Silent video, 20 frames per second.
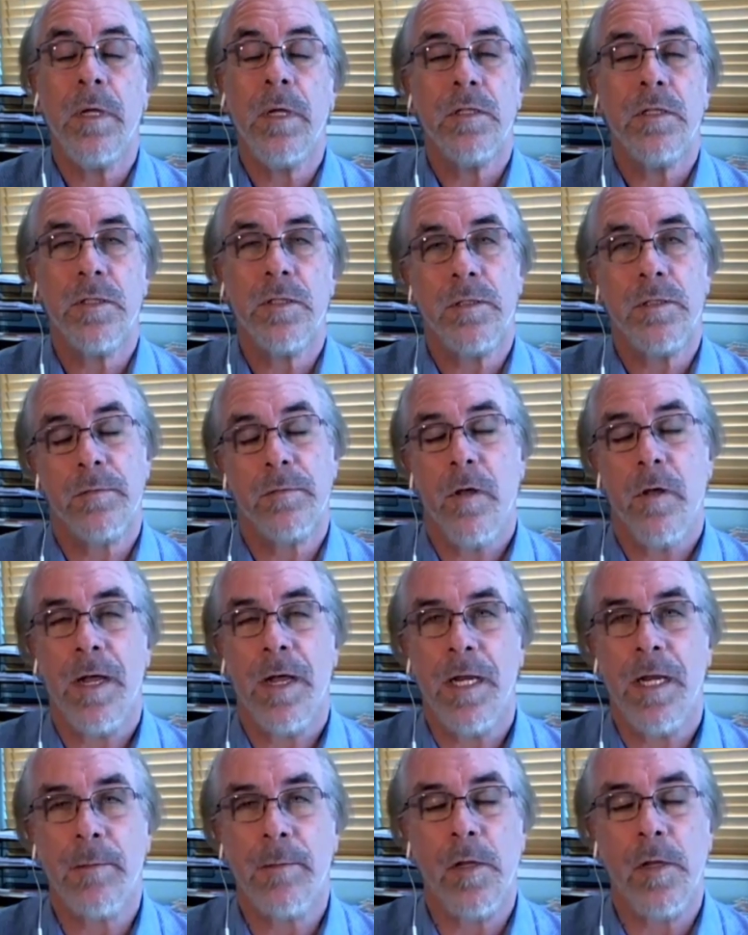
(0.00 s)
just
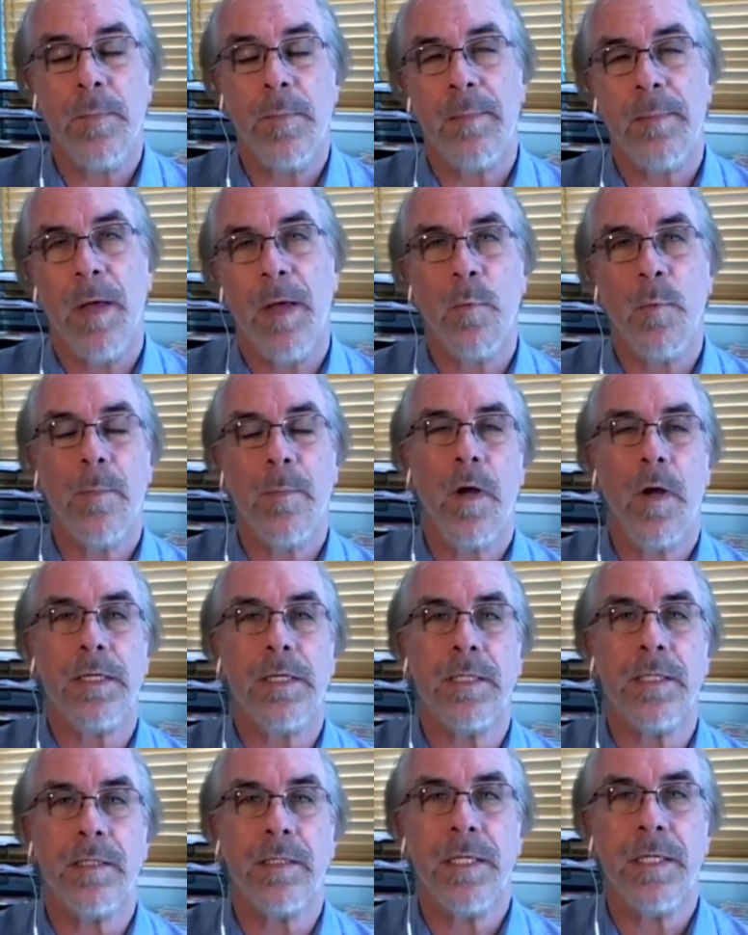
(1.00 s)
talking a little bit about
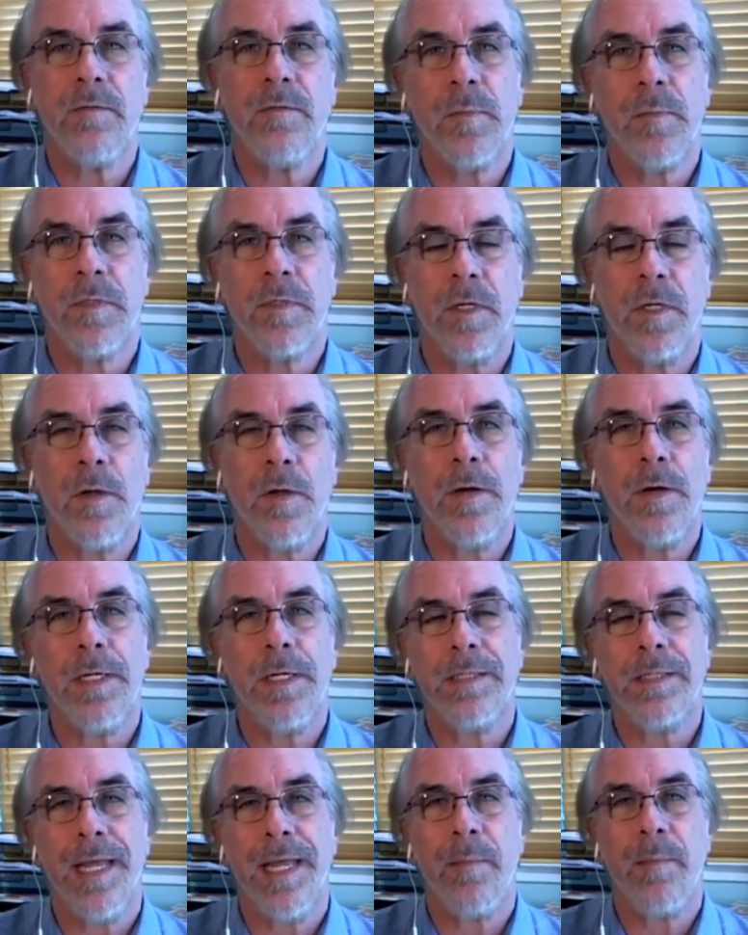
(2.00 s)
WebRTC from a security
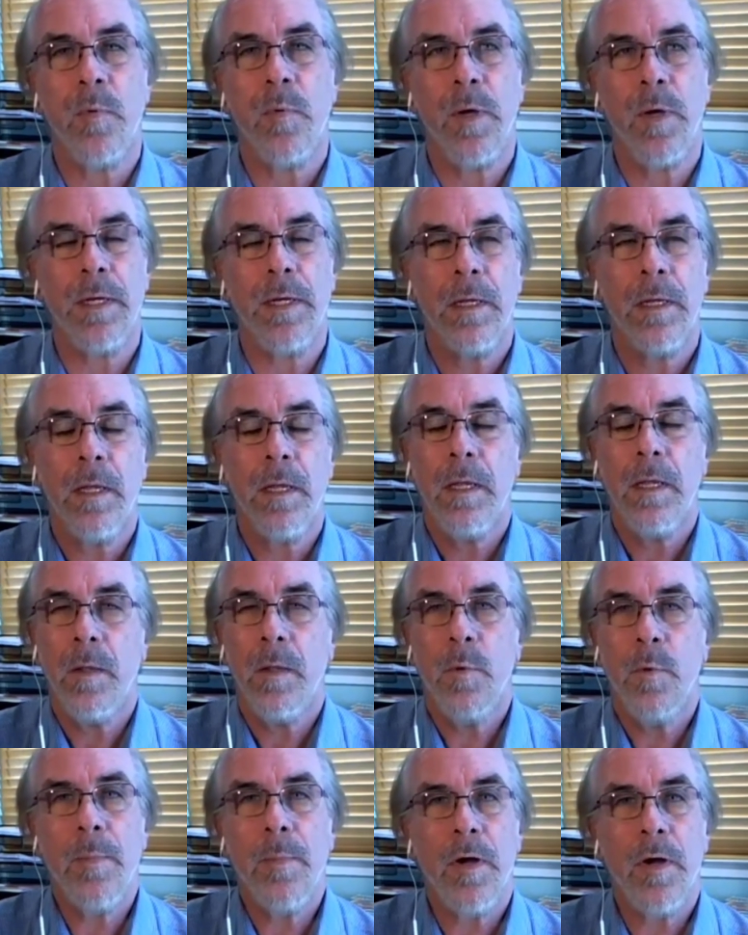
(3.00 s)
standpoint,
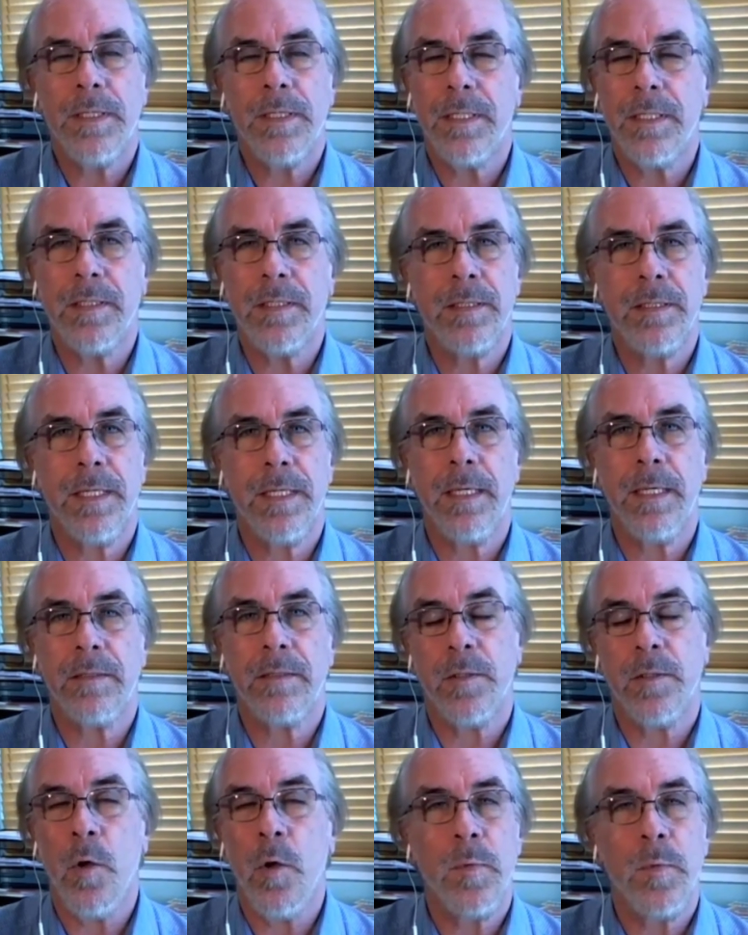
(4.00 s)
WebRTC is
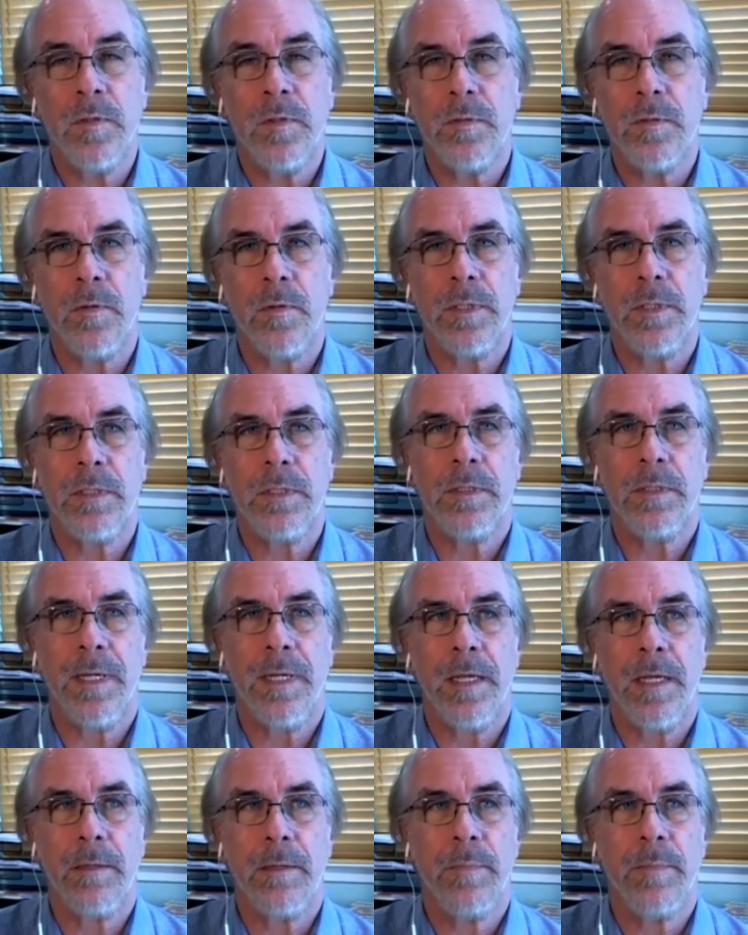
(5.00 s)
an open source
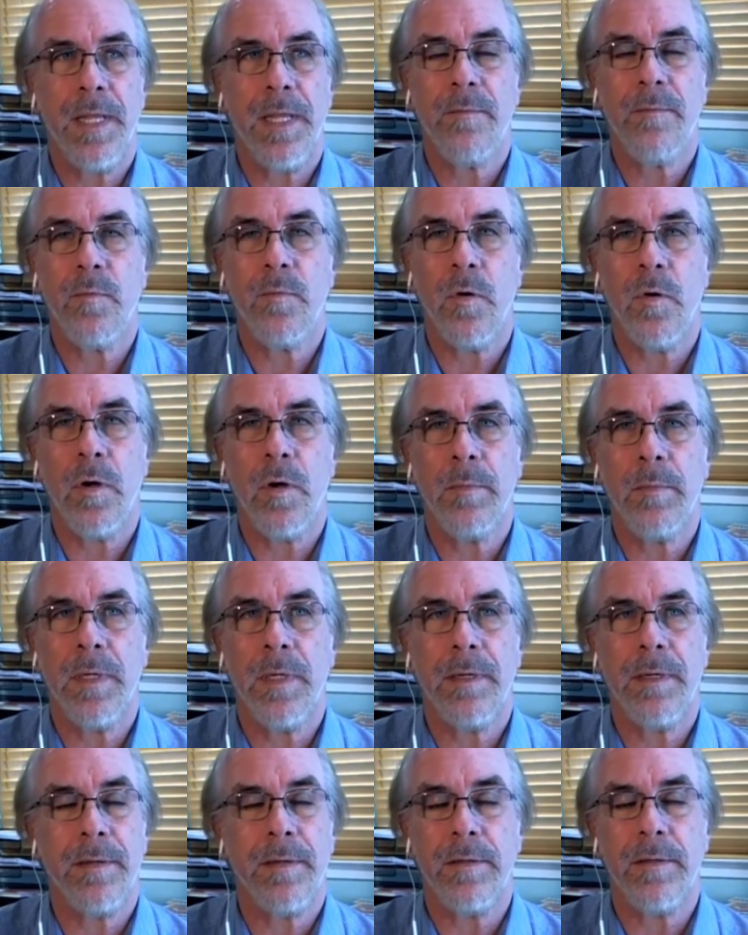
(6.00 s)
platform.
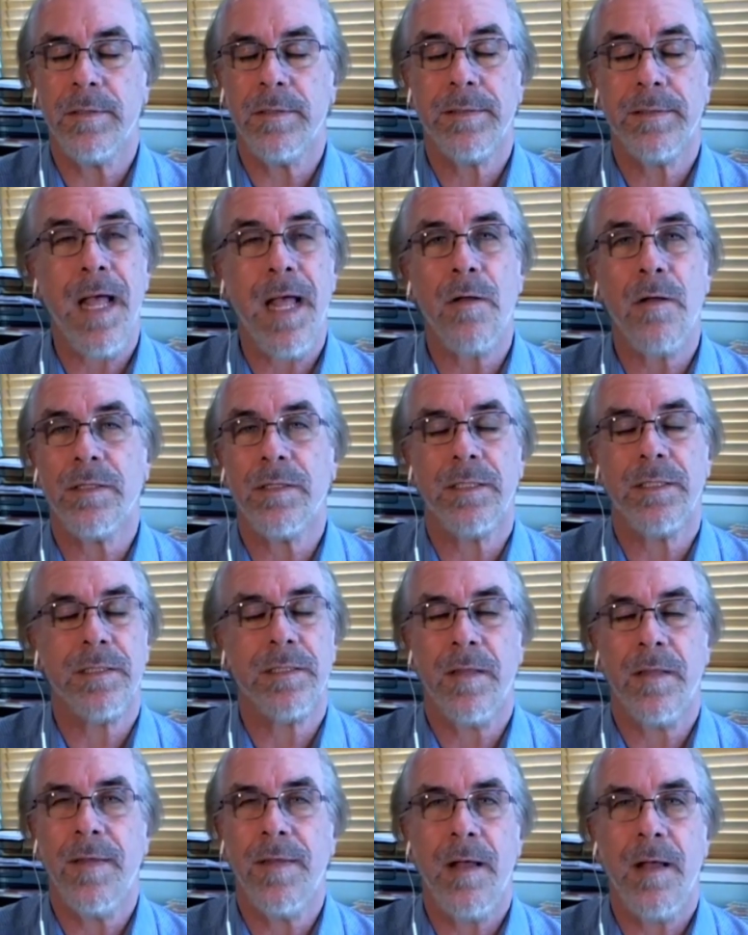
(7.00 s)
There's thousands
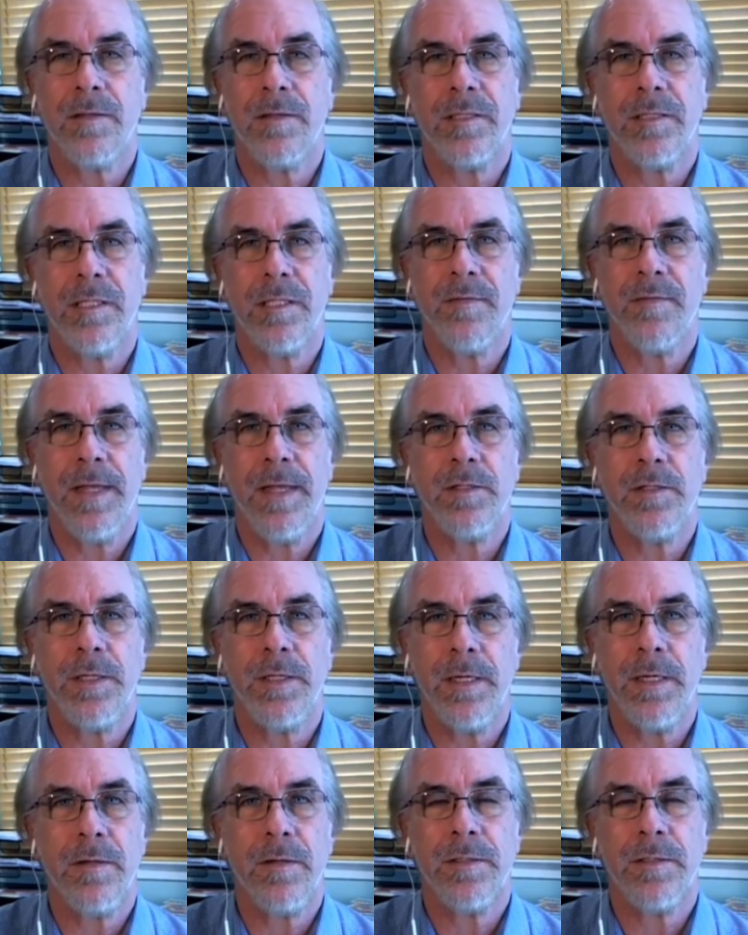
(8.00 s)
and thousands of
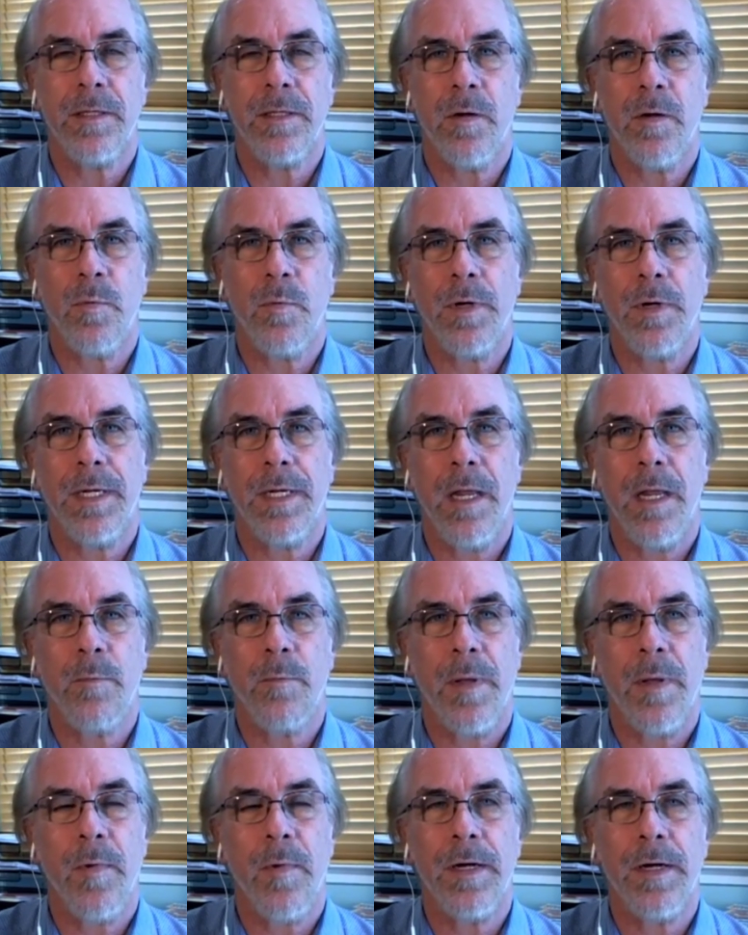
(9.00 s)
engineers that are working on
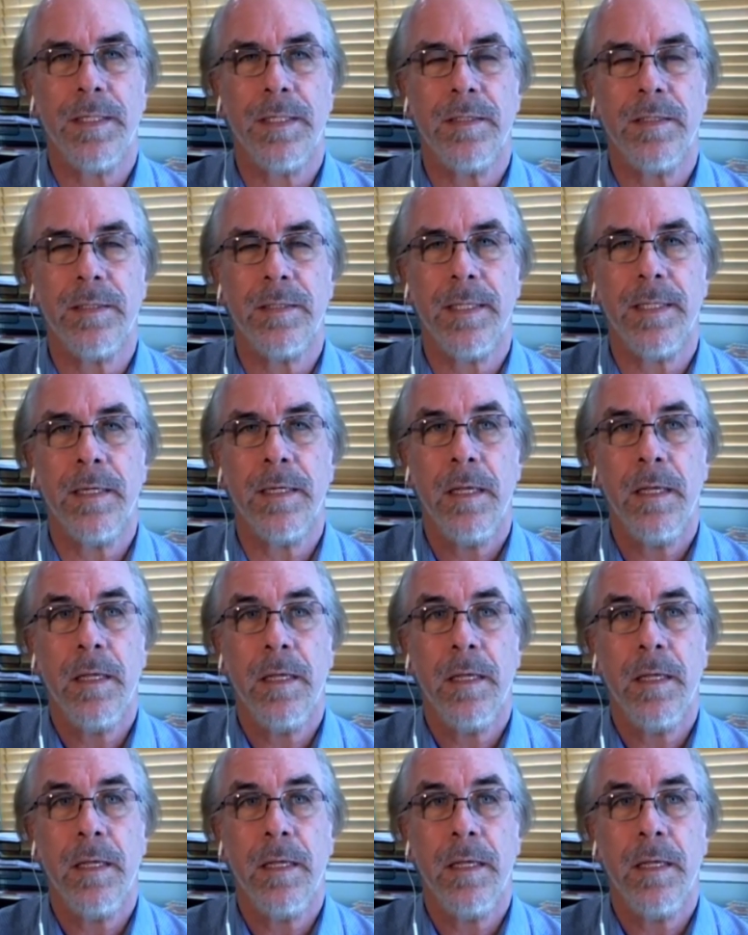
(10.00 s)
WebRTC.